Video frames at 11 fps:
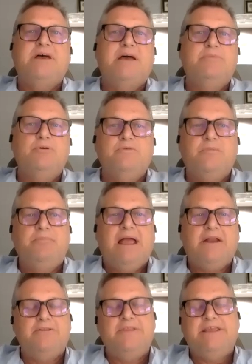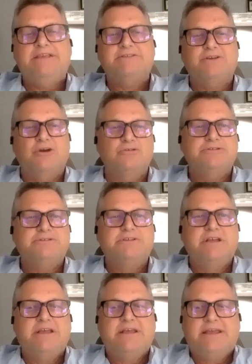up moving back to the East
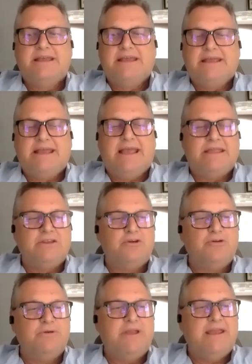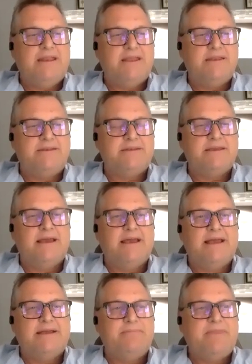Coast and created
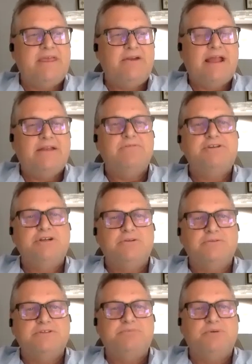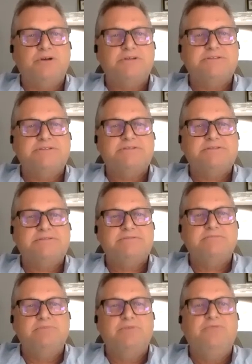interactive children's books
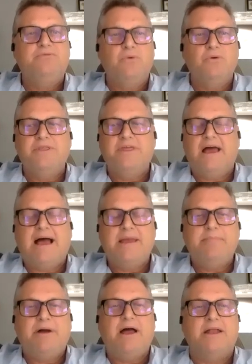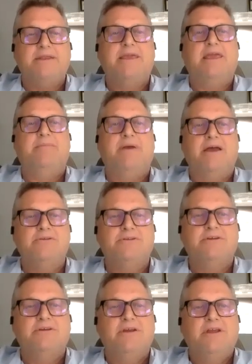before the iPod came
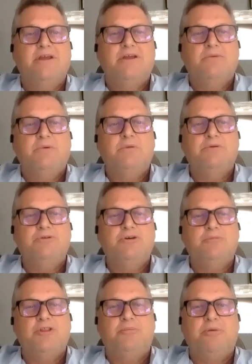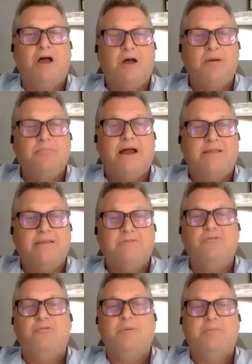out. We were doing them on the Palm
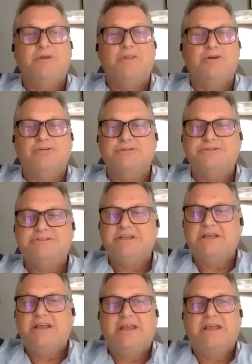Pilot, if you remember those.